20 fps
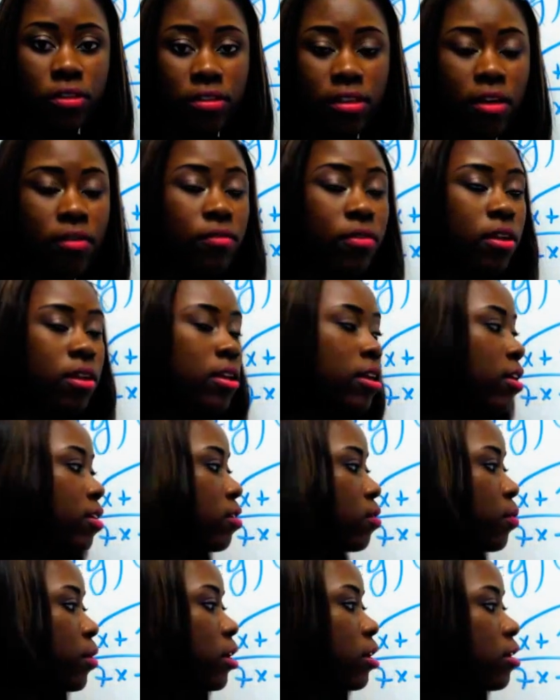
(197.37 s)
7
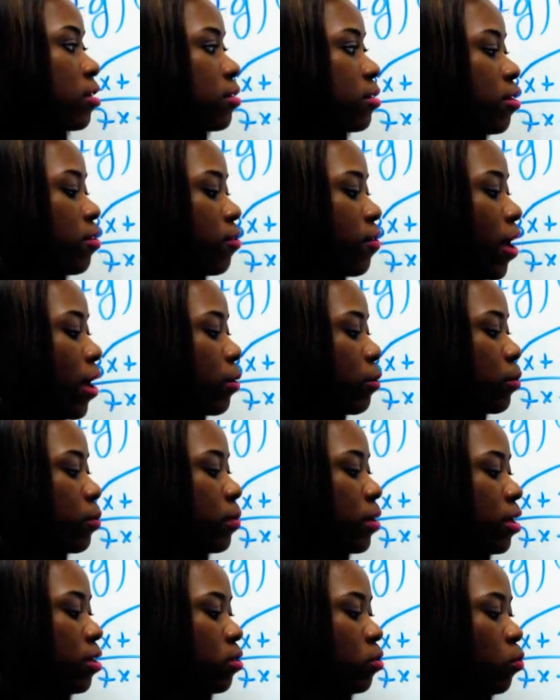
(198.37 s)
is because if I
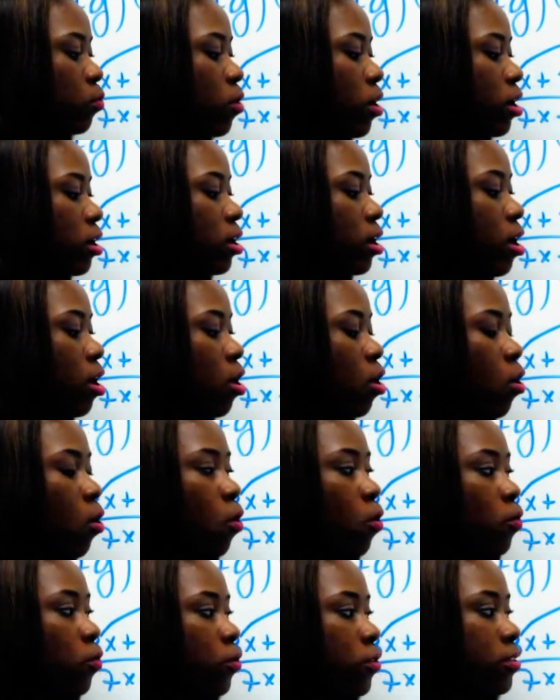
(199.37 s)
replace 1
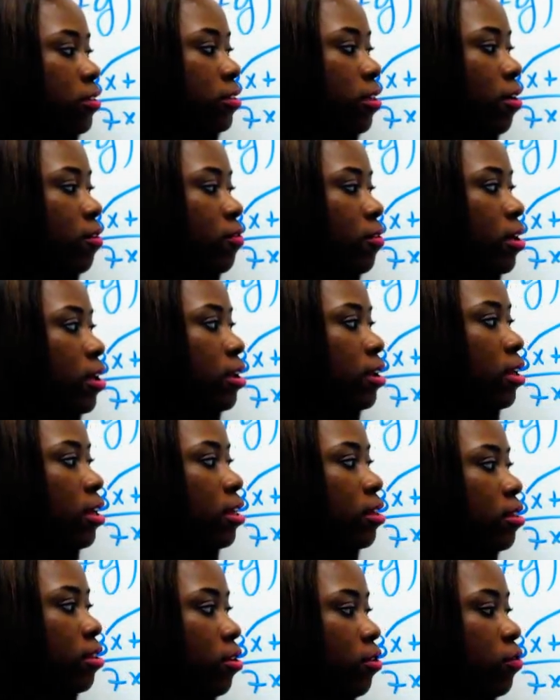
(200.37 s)
over 7
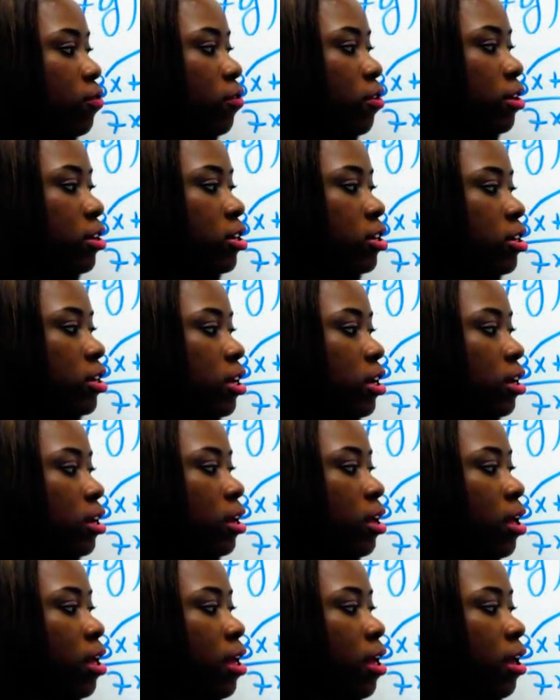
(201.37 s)
in the
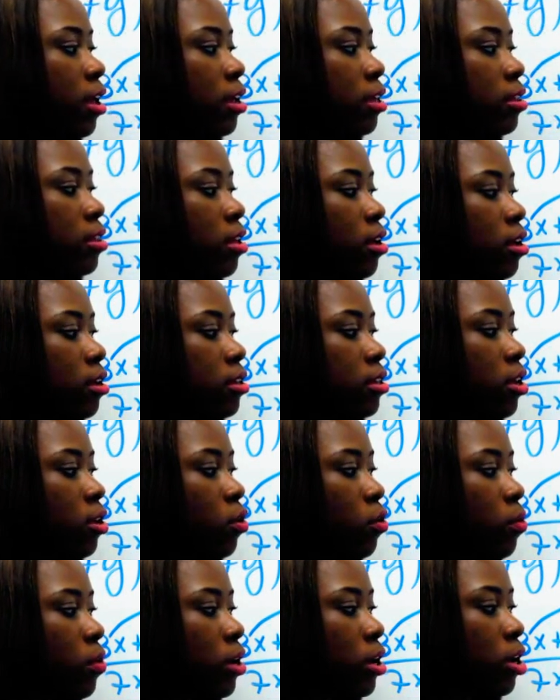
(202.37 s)
function, in the
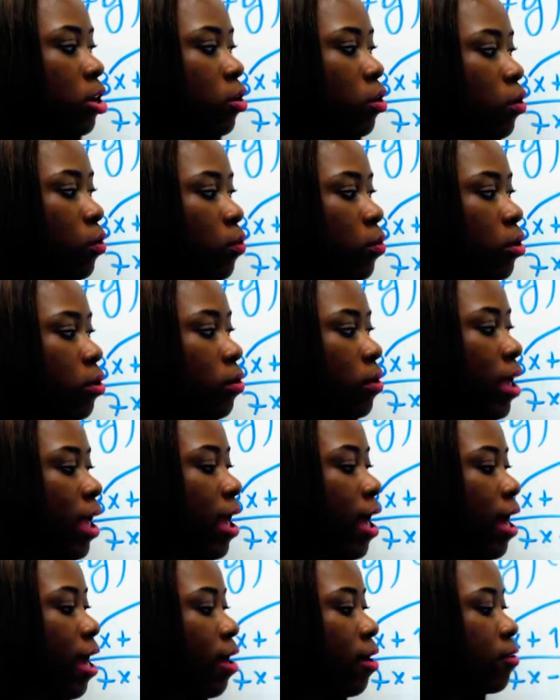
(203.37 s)
denominator we'll
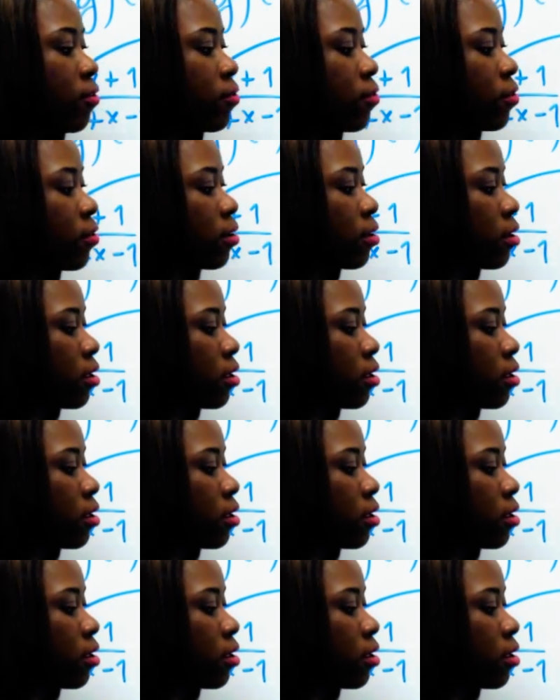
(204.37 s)
have